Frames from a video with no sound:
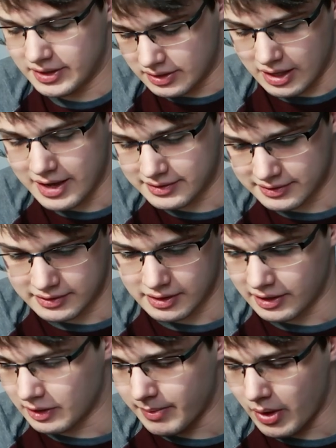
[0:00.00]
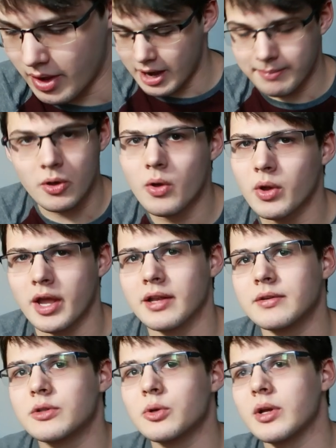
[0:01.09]
these lessons to think about. And I'm going
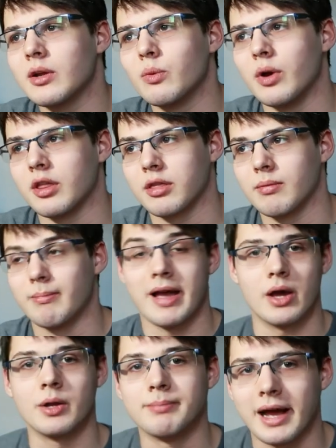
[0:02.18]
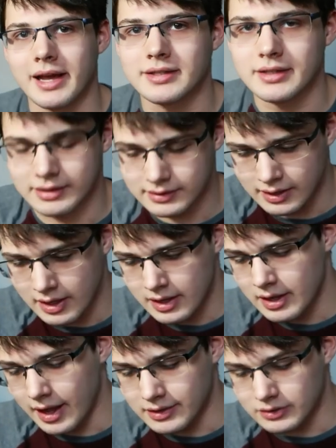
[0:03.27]
into it with my own biases.
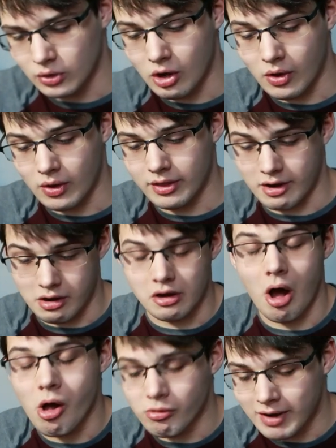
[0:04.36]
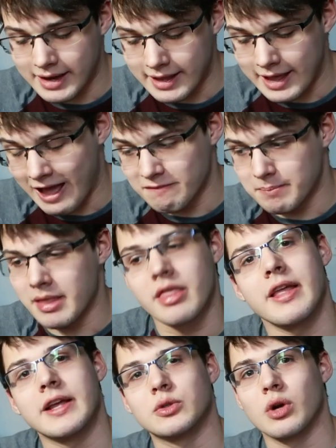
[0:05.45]
And so there are already have been
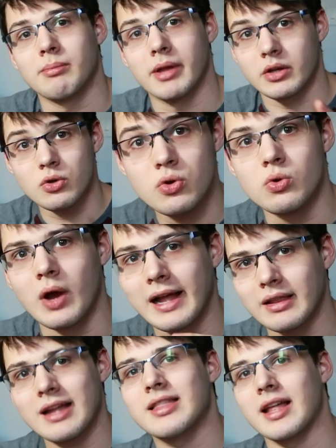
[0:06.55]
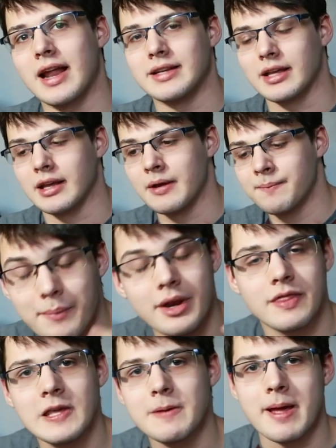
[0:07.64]
things where I'm like, ooh, I like that idea. I'm
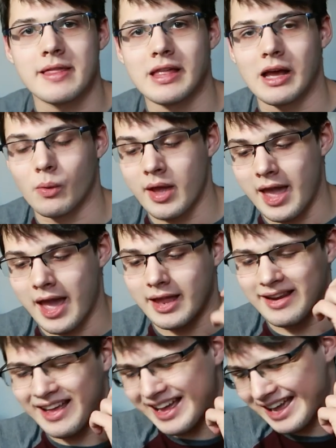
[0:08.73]
gonna think about it that way, and